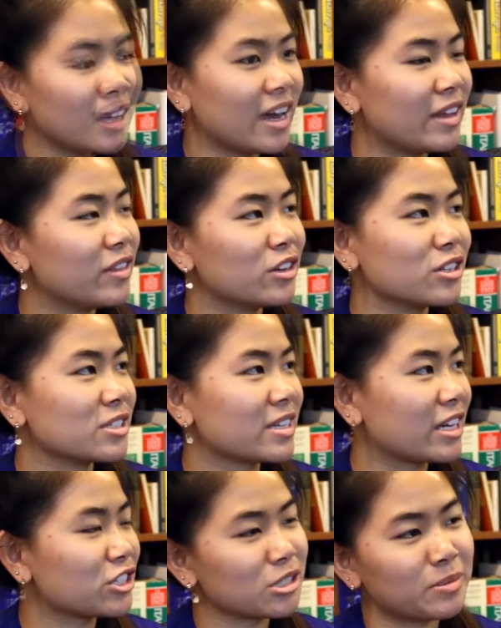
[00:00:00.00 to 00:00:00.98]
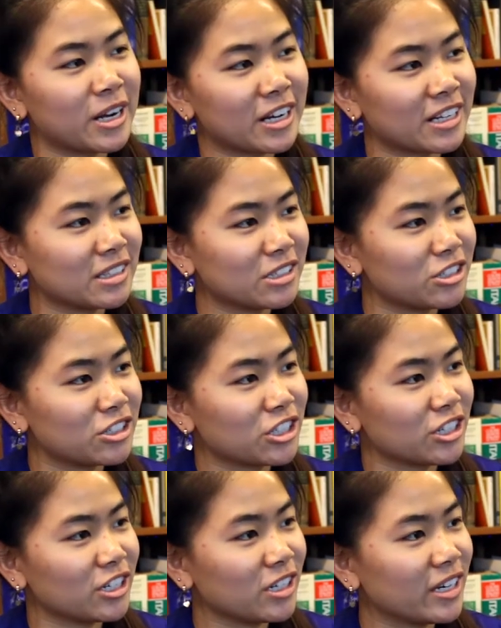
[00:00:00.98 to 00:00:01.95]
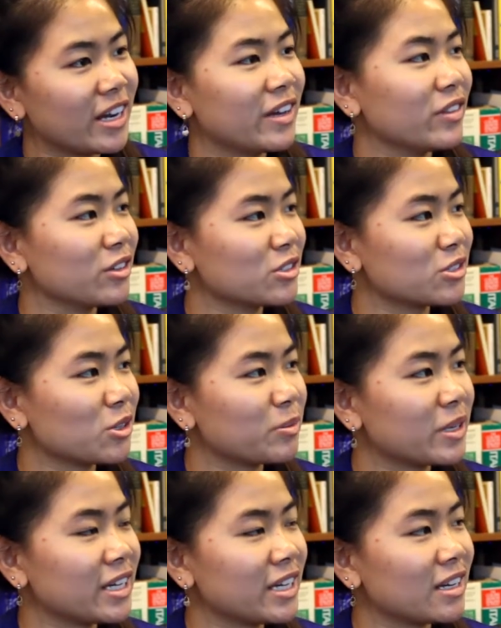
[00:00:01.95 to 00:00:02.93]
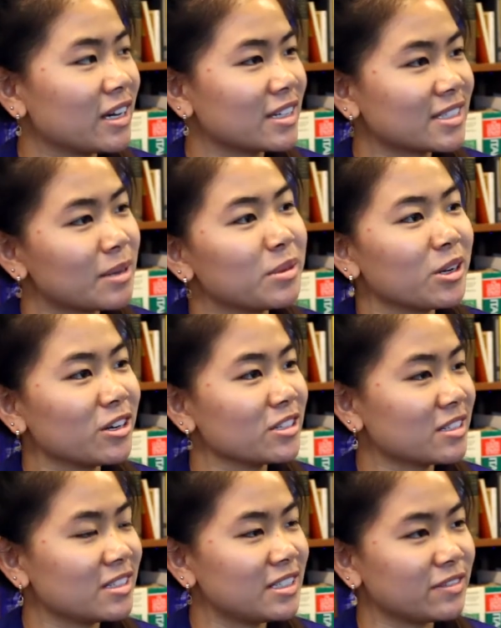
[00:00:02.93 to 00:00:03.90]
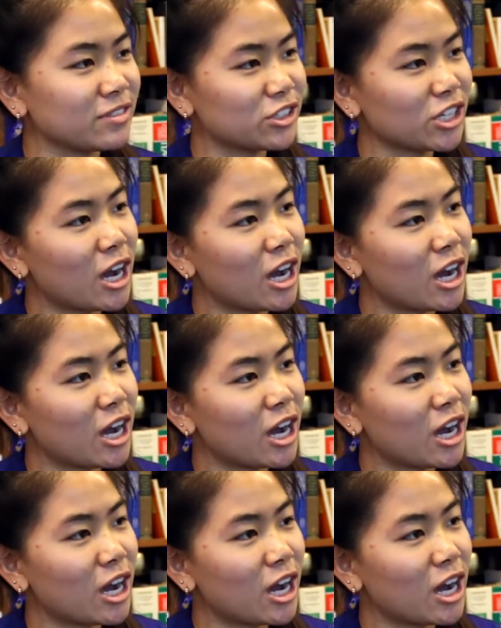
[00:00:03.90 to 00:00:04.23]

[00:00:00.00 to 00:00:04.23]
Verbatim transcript: And there's Asian American literature, and there's so many seminars on different